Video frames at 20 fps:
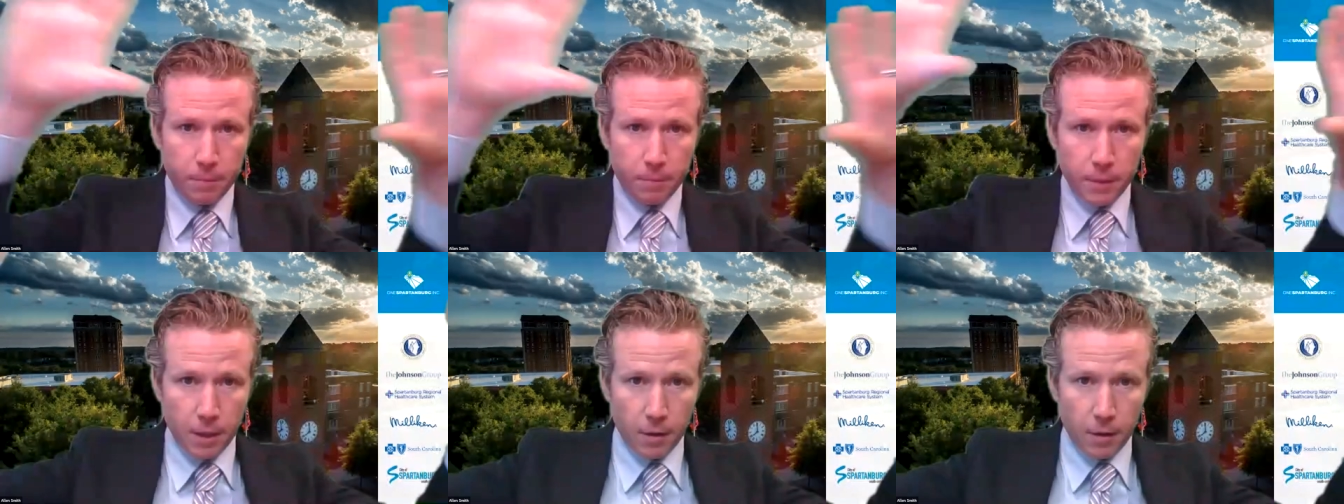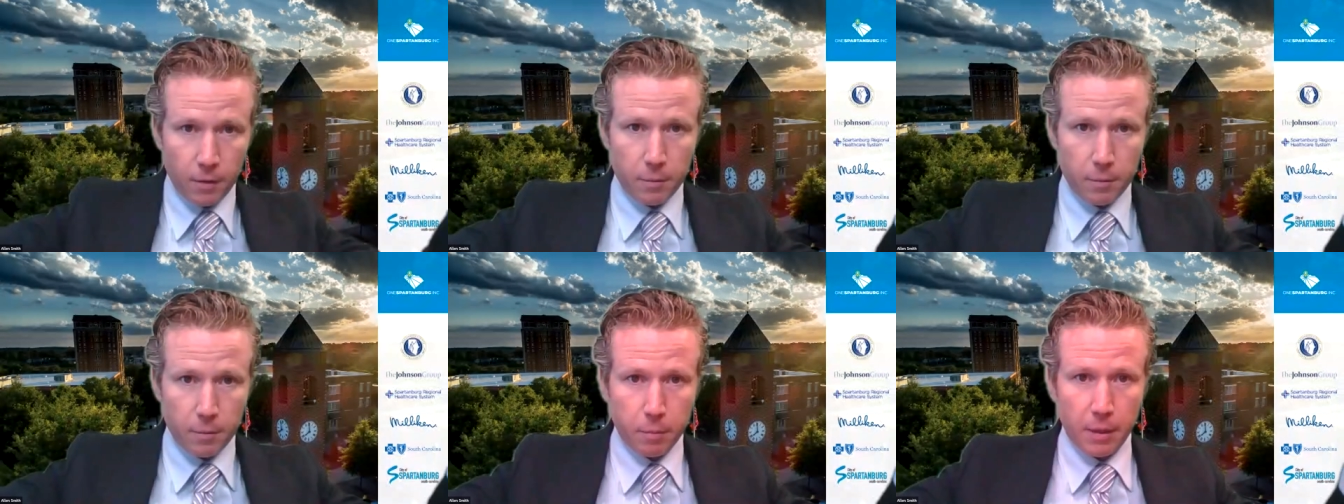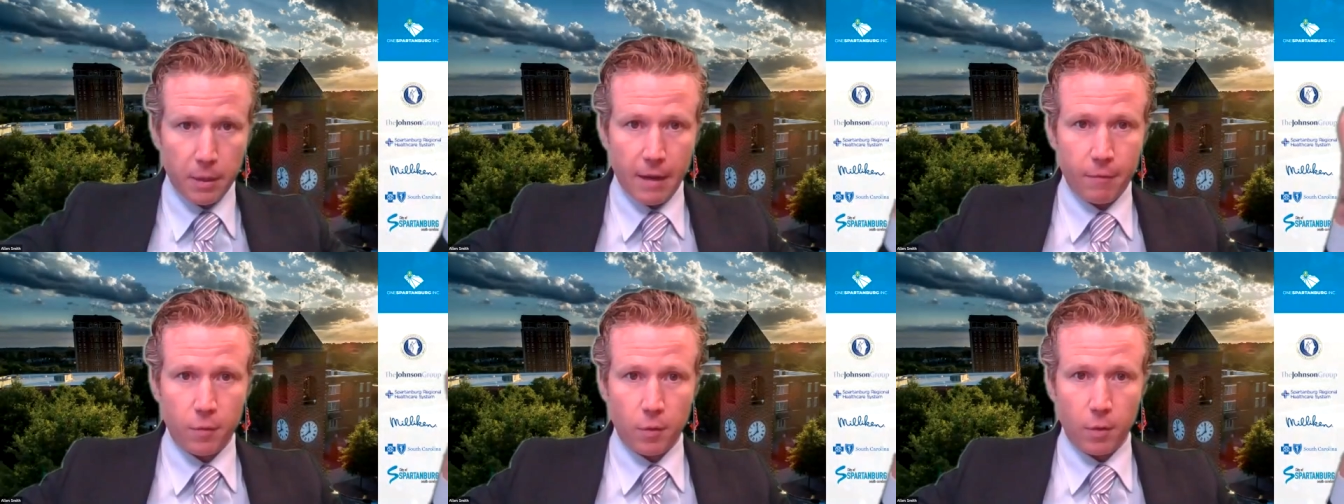up there on the
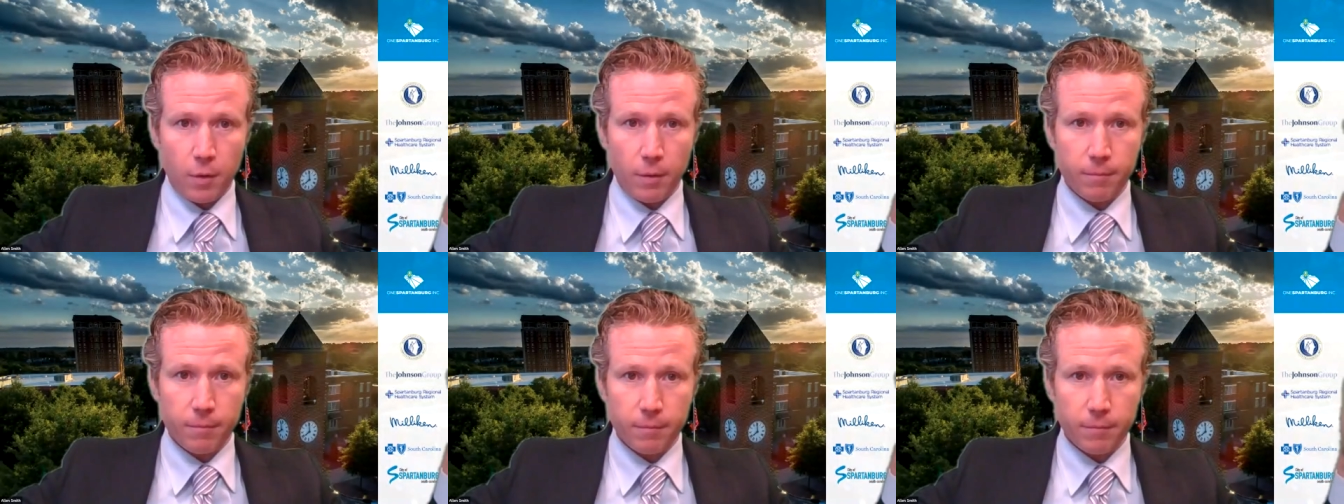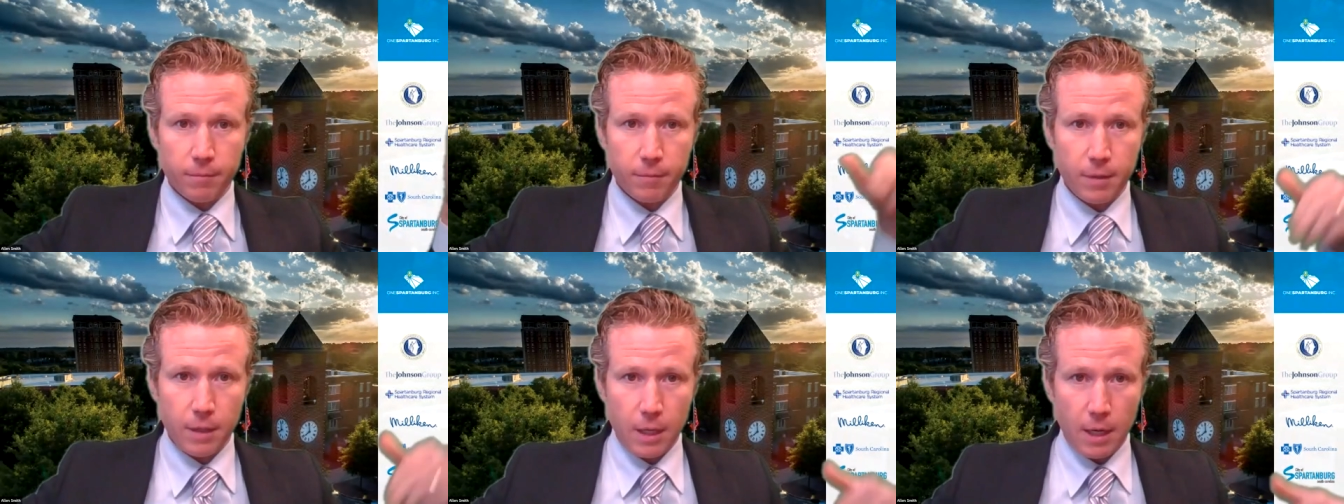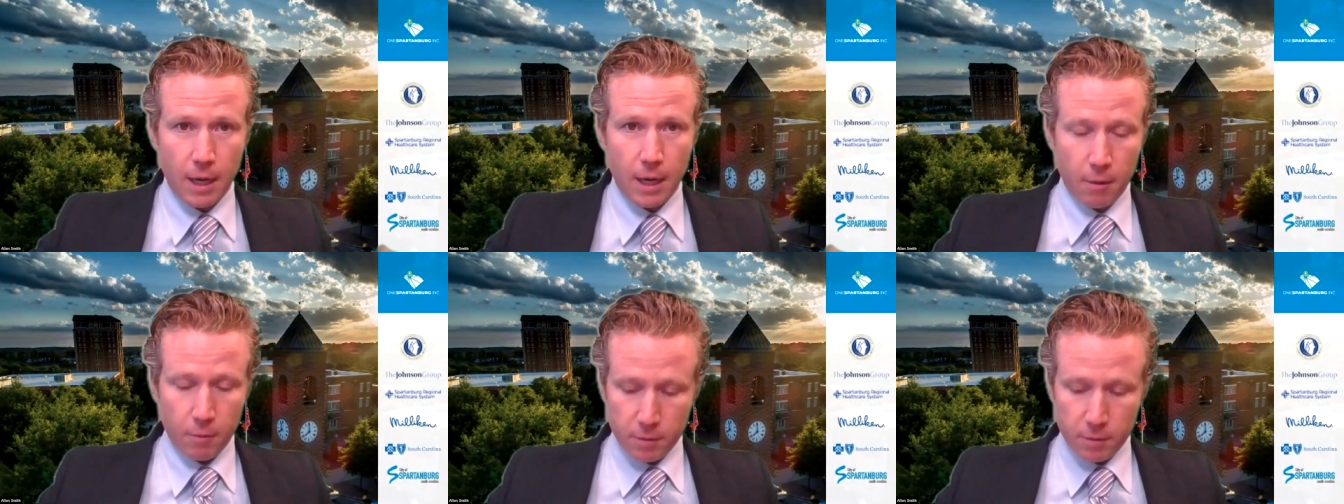platform,
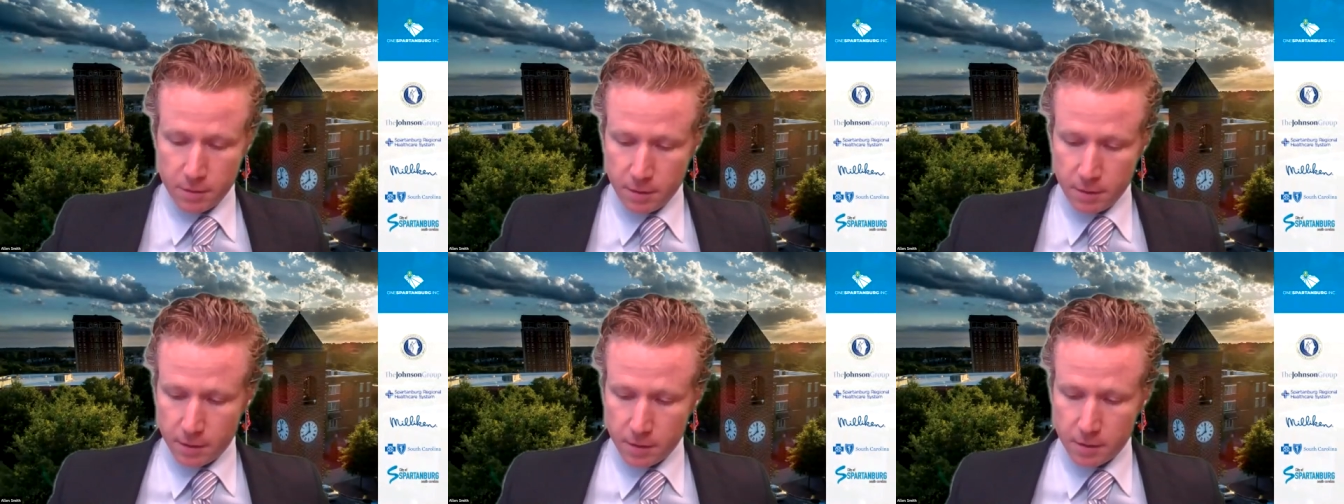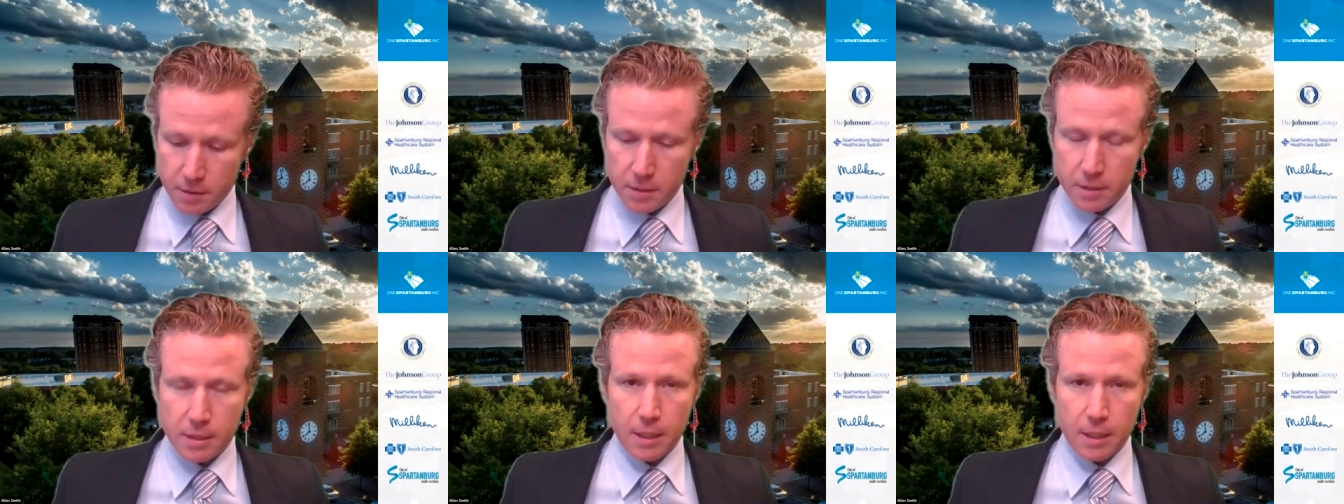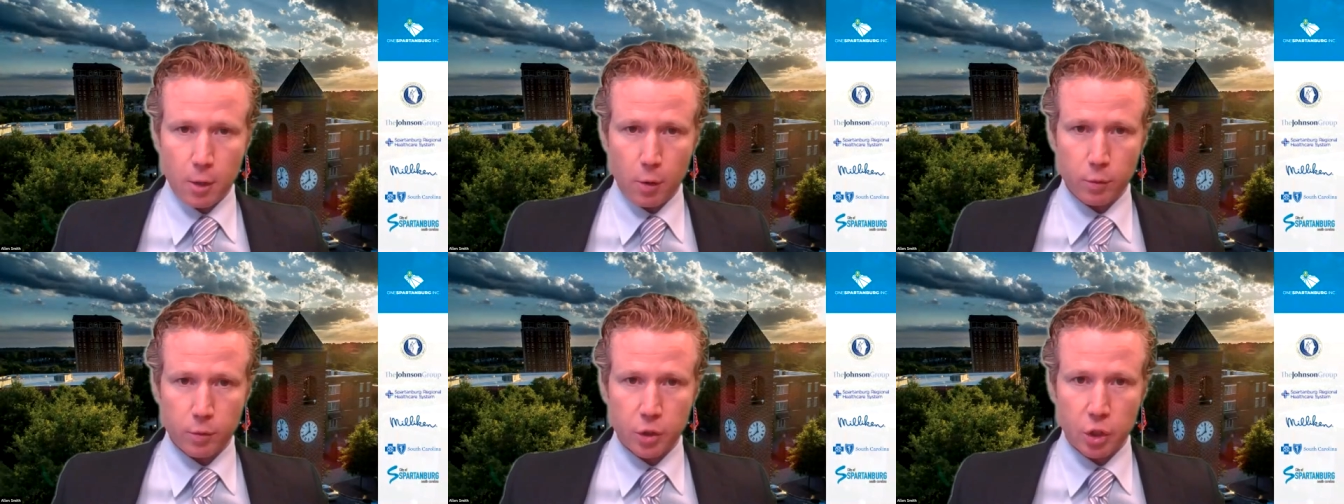and I was in a
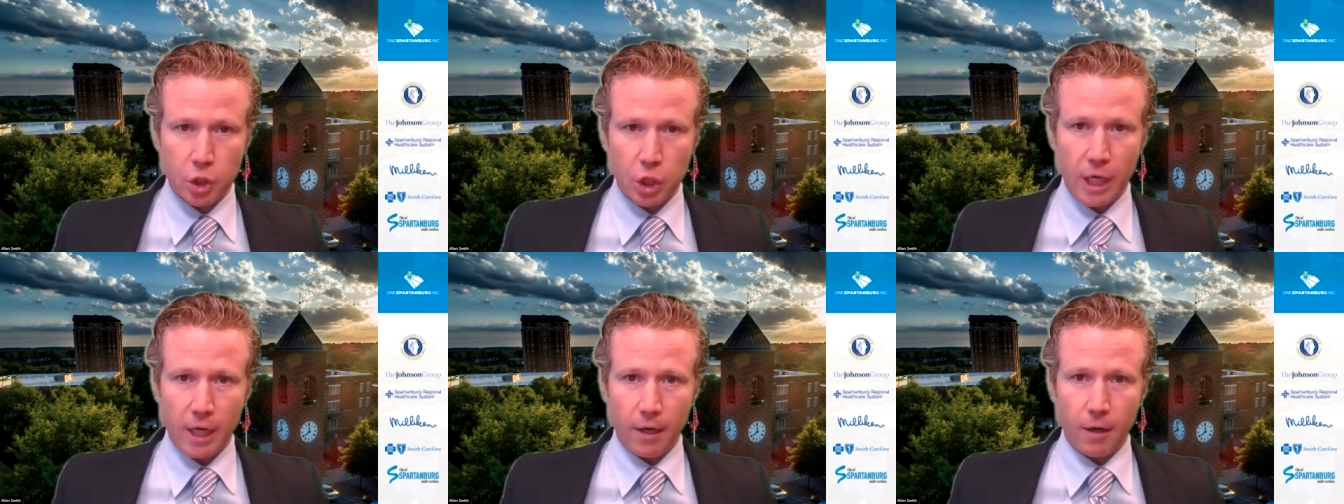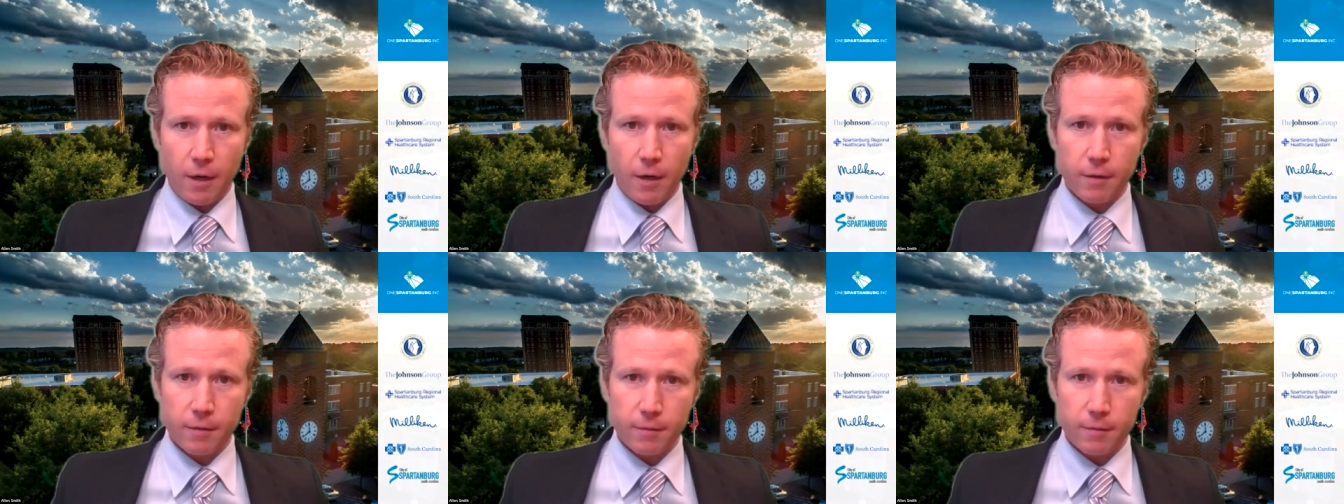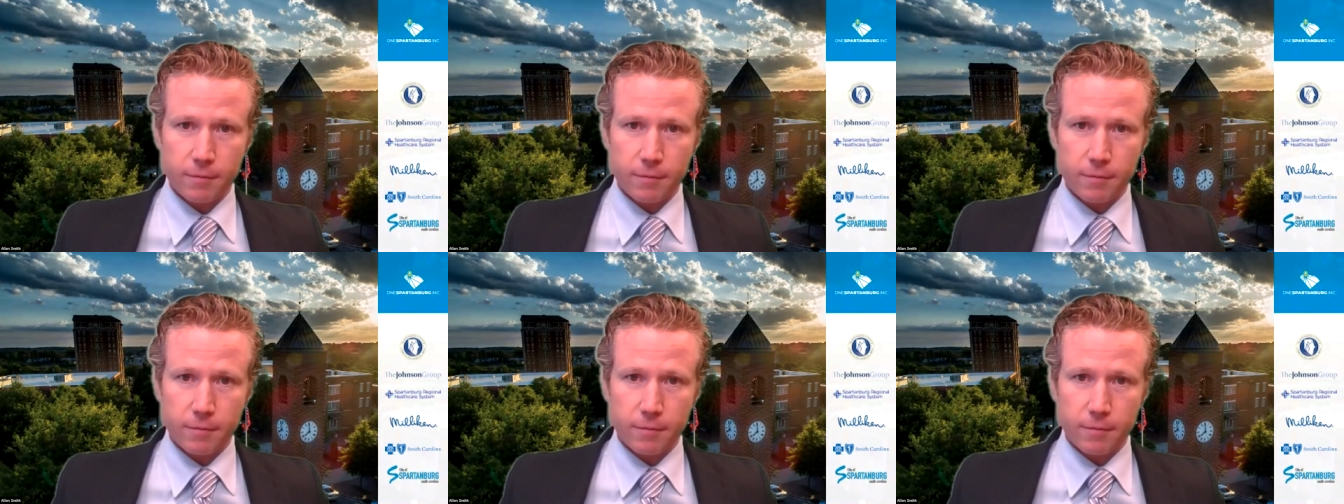steel chair